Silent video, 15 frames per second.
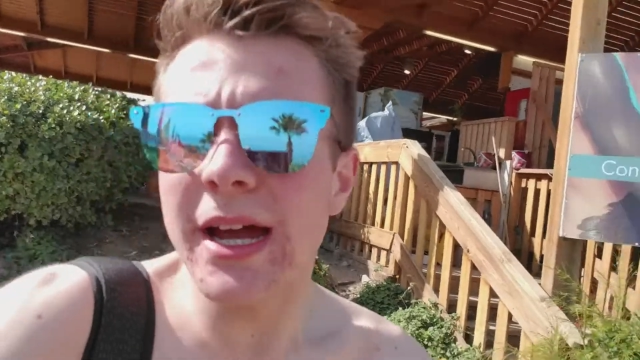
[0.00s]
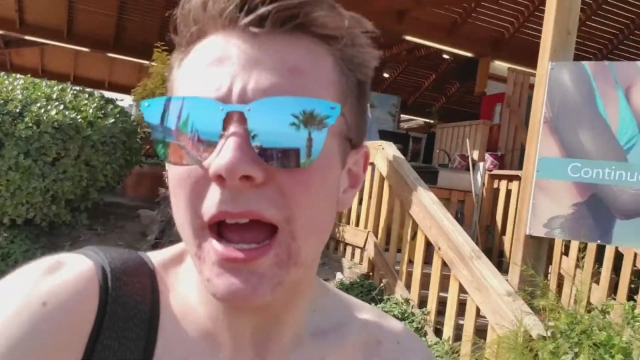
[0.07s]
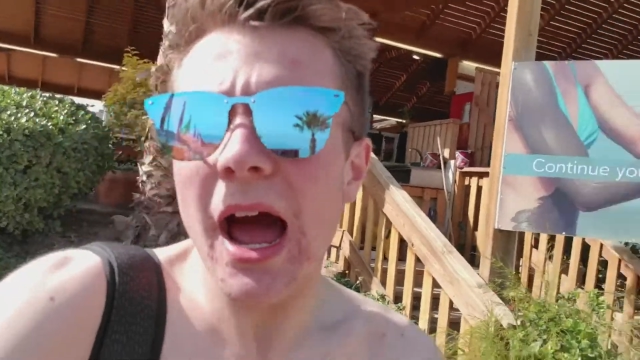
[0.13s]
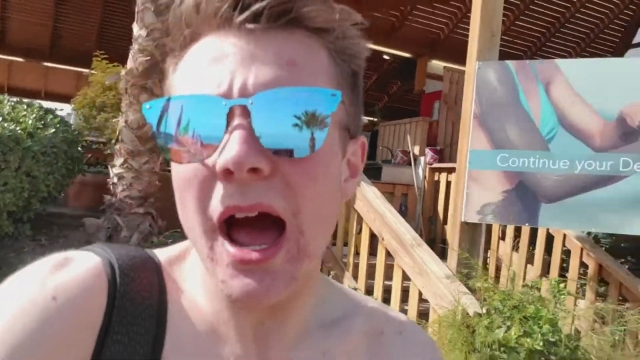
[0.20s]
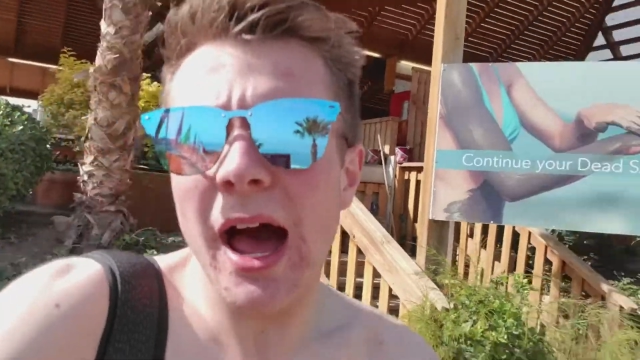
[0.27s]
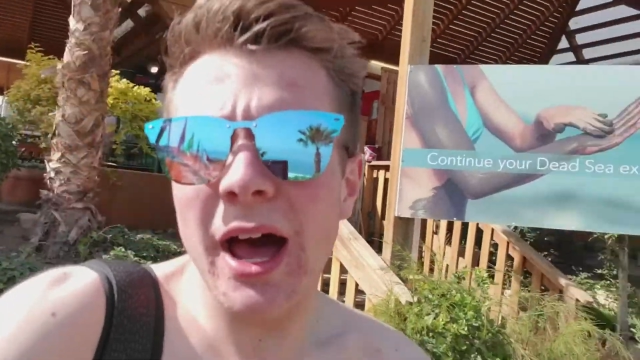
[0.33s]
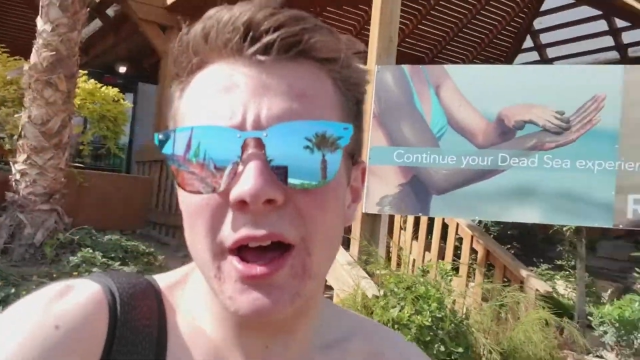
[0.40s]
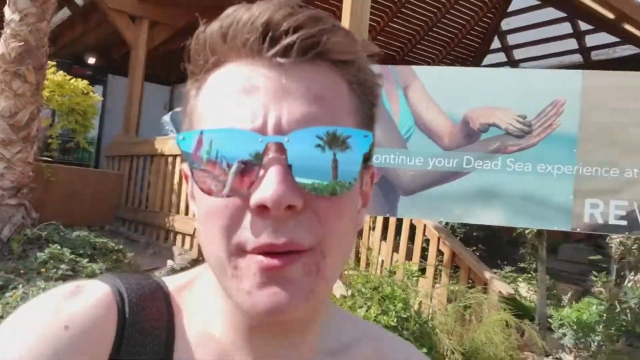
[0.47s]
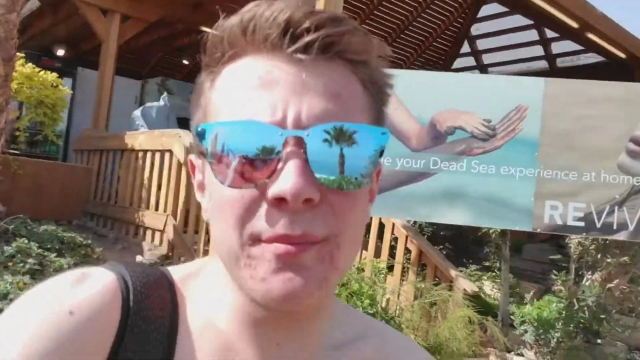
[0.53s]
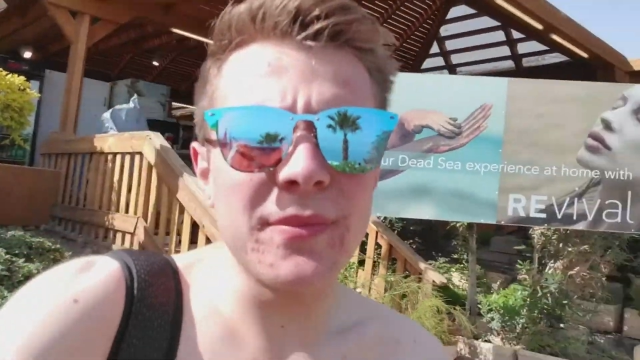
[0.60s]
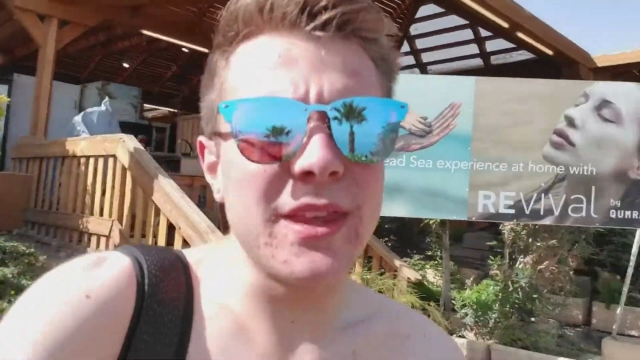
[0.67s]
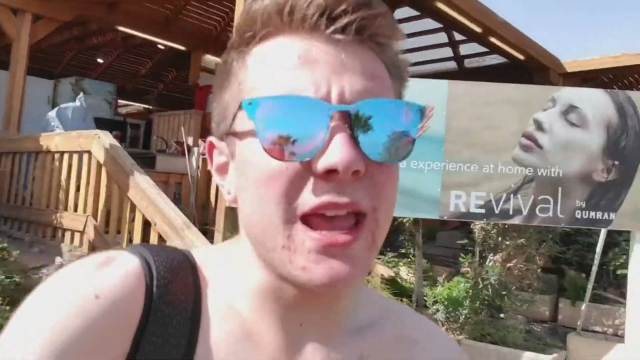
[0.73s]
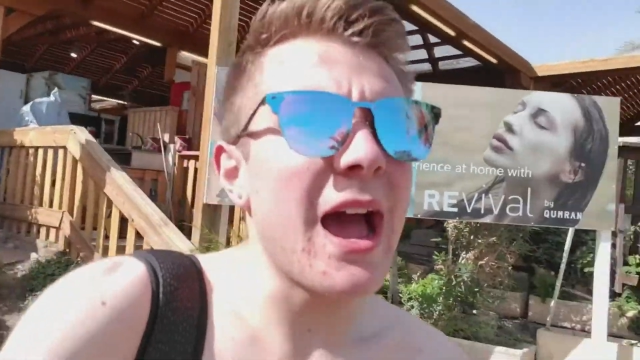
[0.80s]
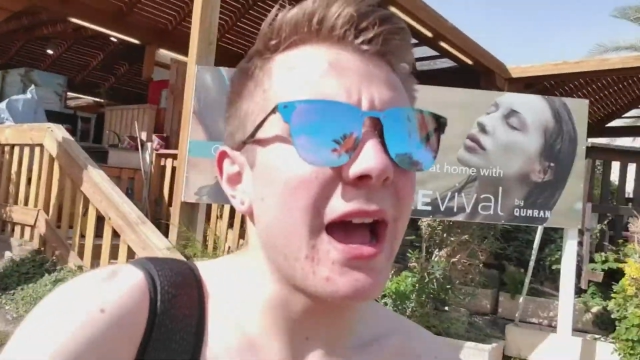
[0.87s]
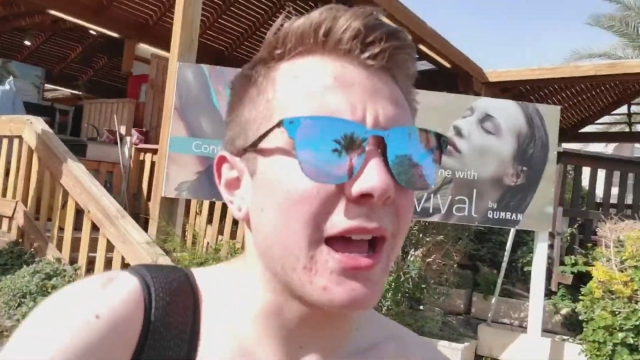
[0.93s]
Yeah,
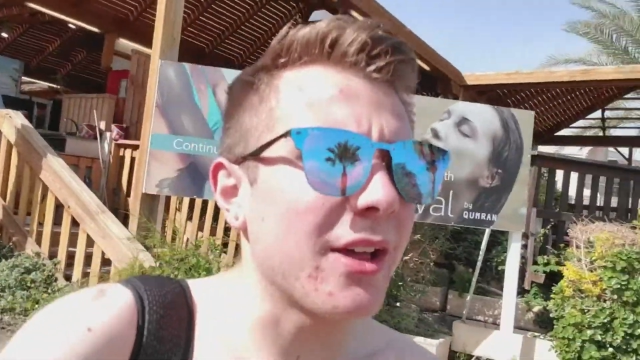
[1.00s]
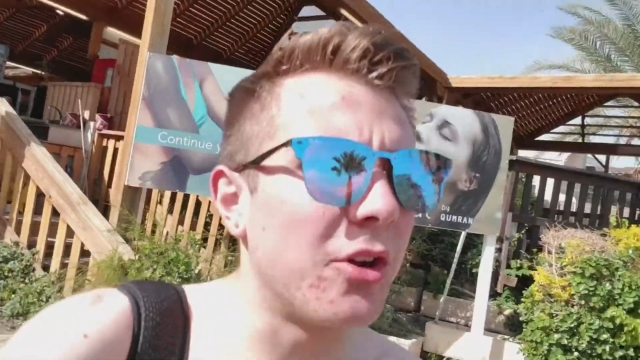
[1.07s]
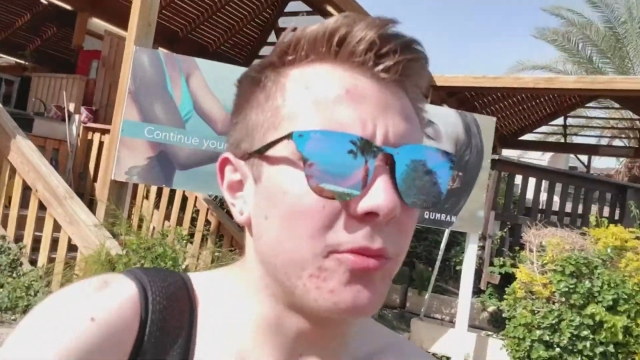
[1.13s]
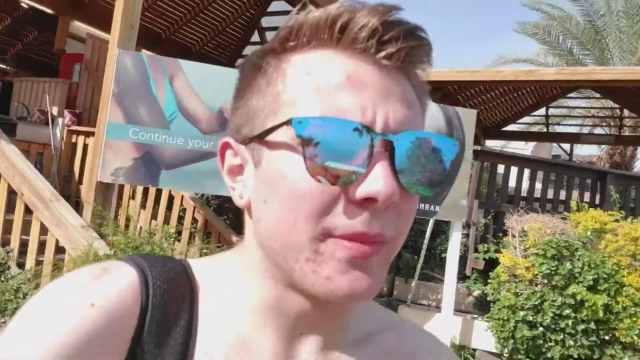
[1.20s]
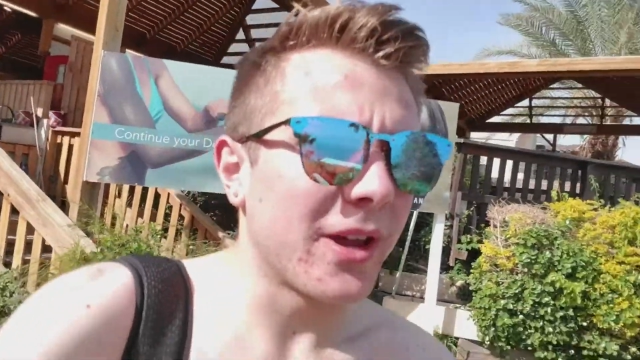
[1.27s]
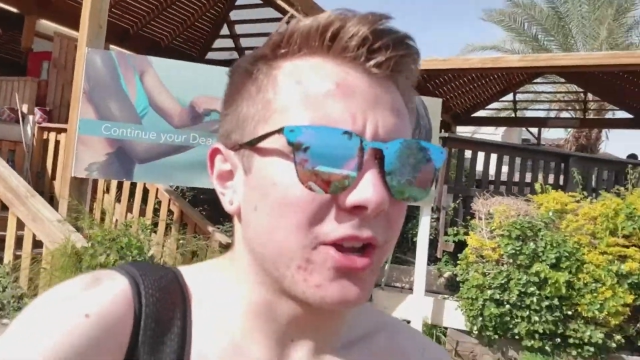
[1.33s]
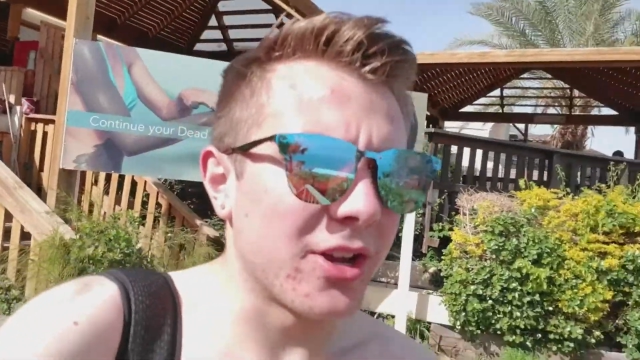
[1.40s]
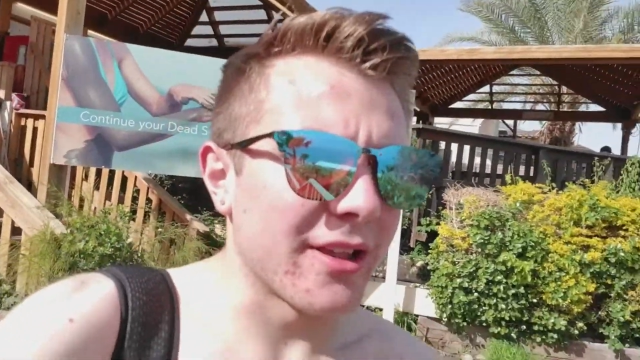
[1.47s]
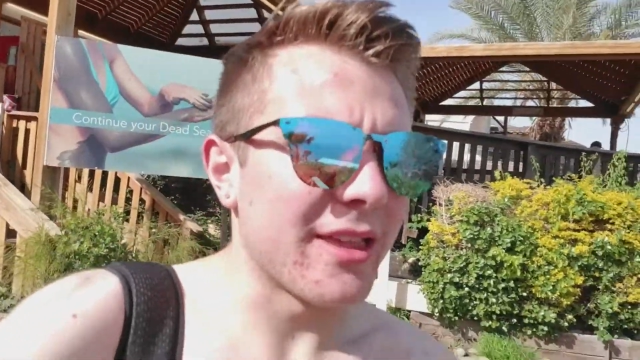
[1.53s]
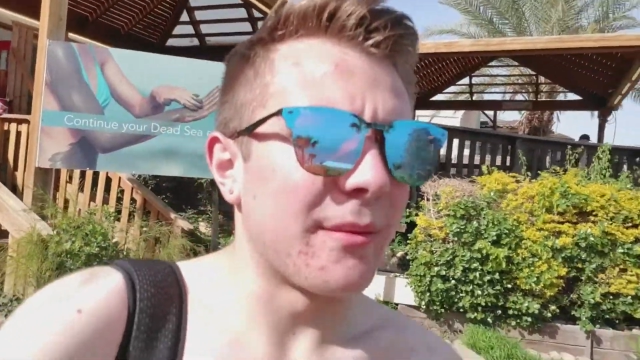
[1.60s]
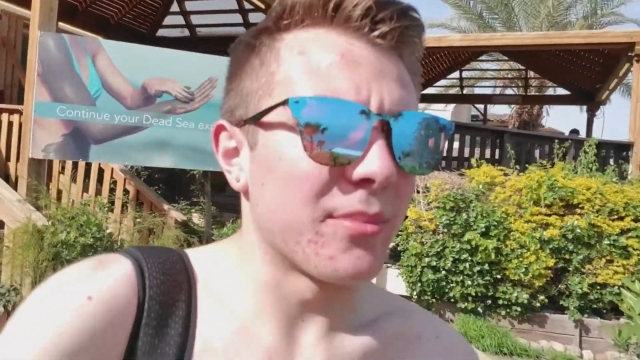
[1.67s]
oh my goodness,